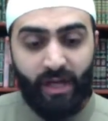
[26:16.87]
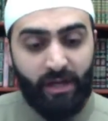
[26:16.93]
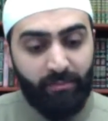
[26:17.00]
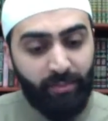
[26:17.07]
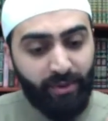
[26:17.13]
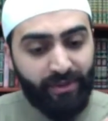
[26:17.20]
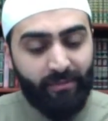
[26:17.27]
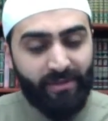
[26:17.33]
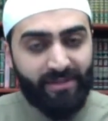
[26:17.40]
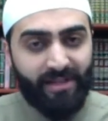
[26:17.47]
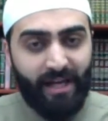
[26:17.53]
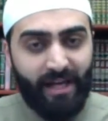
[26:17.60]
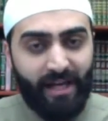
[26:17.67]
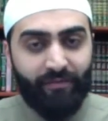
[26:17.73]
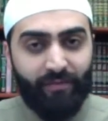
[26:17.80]
Put them
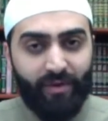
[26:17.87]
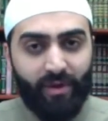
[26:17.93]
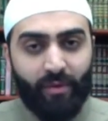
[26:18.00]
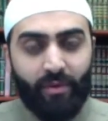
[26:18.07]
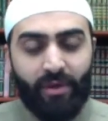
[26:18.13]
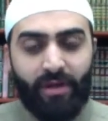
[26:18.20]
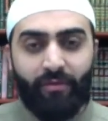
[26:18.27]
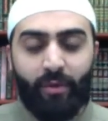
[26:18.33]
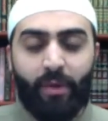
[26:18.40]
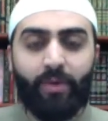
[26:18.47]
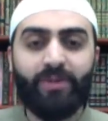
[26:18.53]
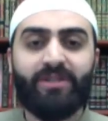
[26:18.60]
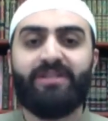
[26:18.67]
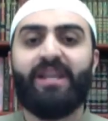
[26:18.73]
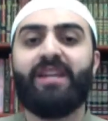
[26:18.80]
aside. If we were
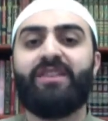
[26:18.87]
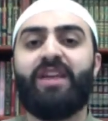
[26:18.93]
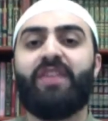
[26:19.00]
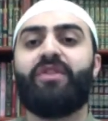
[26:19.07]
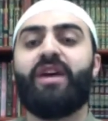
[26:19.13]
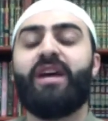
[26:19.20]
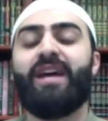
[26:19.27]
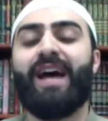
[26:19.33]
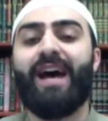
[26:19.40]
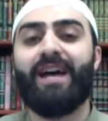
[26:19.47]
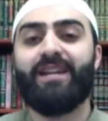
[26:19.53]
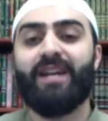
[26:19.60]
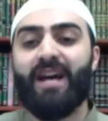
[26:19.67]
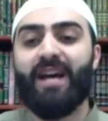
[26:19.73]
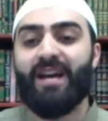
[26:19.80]
to say that they
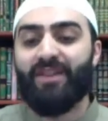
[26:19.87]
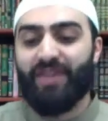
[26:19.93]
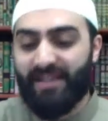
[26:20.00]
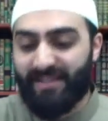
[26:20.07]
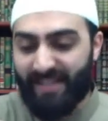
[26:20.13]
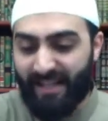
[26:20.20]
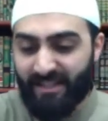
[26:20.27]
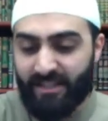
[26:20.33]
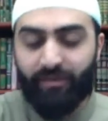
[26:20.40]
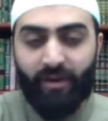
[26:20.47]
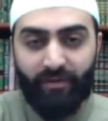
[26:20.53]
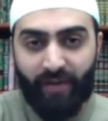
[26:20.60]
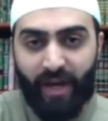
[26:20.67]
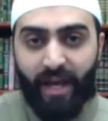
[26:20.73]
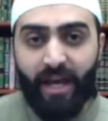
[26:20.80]
had the incentive
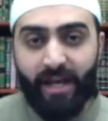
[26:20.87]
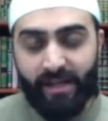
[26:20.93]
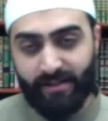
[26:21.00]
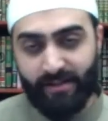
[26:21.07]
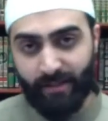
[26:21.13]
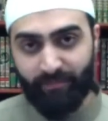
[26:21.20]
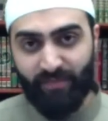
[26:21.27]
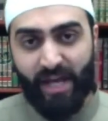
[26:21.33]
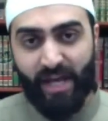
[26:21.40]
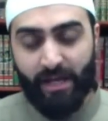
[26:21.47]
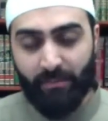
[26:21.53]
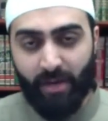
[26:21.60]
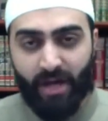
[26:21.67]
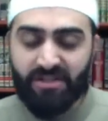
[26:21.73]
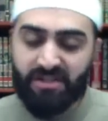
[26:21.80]
of hate,
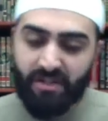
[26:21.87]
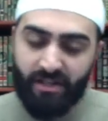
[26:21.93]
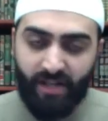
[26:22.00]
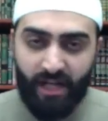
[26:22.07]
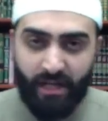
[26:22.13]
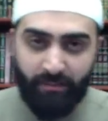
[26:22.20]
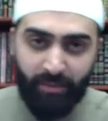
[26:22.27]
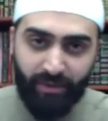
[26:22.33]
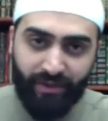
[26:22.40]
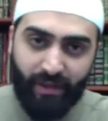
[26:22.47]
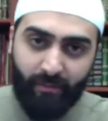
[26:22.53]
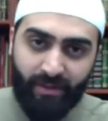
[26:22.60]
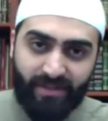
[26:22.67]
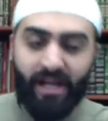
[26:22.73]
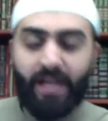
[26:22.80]
animosity, put
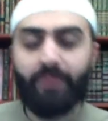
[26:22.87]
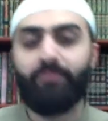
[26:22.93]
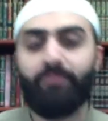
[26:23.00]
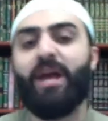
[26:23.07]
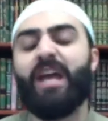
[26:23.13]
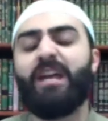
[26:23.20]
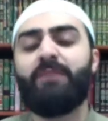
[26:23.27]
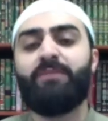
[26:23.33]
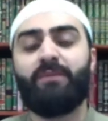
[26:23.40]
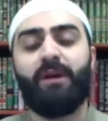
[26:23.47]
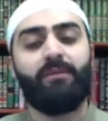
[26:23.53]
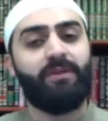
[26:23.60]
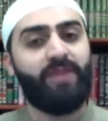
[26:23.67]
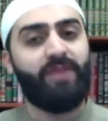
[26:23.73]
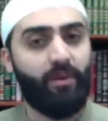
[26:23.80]
them aside.
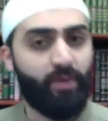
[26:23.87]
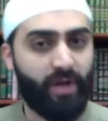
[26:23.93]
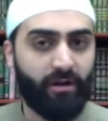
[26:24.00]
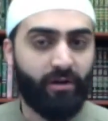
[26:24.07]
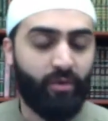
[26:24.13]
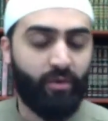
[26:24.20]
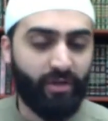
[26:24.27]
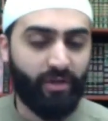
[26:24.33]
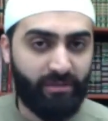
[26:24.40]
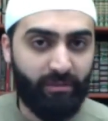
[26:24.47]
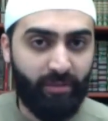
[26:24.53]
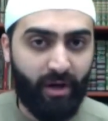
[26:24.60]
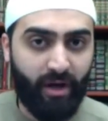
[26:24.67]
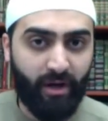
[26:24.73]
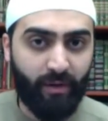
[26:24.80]
Maybe they were not going to be
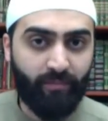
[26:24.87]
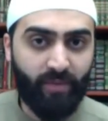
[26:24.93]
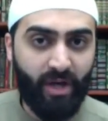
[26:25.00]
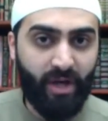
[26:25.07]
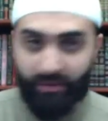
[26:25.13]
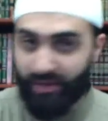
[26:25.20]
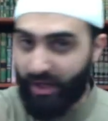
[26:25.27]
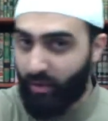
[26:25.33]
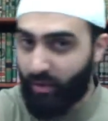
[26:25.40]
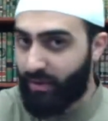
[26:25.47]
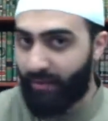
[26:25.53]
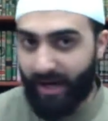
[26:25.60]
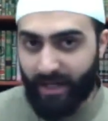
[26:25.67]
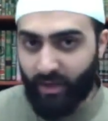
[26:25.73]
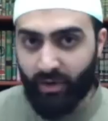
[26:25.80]
bought out, but they were the
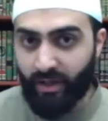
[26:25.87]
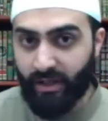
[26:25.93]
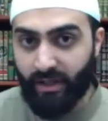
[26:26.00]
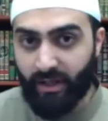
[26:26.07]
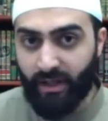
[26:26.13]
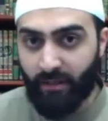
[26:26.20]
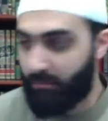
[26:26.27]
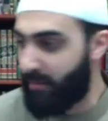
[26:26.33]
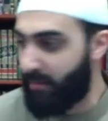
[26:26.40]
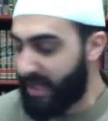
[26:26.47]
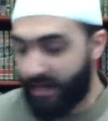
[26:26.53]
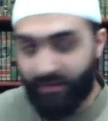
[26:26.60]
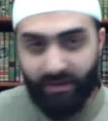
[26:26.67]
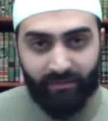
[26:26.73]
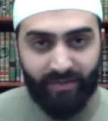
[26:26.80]
minority.
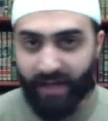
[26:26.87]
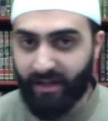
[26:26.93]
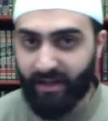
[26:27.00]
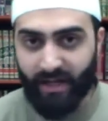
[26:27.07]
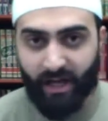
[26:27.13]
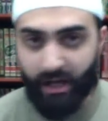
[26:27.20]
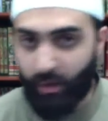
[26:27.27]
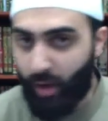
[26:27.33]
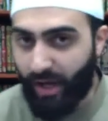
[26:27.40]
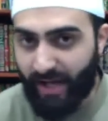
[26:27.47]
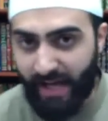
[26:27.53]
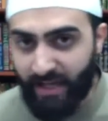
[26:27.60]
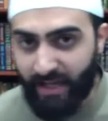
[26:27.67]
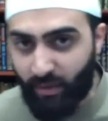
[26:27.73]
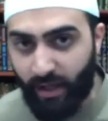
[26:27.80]
Many of them died in Nahrawan
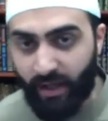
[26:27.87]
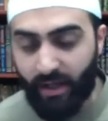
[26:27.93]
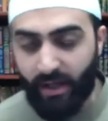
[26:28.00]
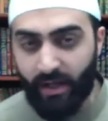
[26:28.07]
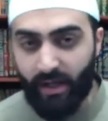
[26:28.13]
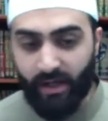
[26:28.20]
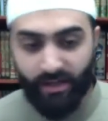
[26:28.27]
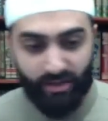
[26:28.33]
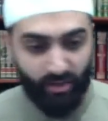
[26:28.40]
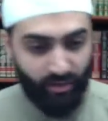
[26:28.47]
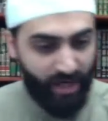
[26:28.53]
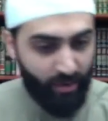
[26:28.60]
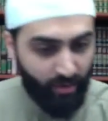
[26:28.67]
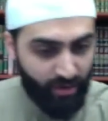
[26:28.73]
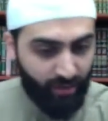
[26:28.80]
anyway, so
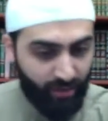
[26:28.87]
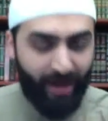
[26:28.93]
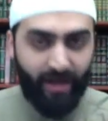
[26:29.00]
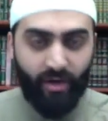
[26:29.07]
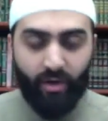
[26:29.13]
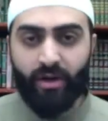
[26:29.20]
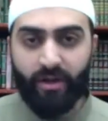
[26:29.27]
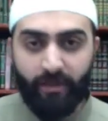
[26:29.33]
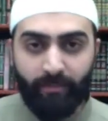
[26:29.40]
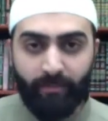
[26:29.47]
they were the minority.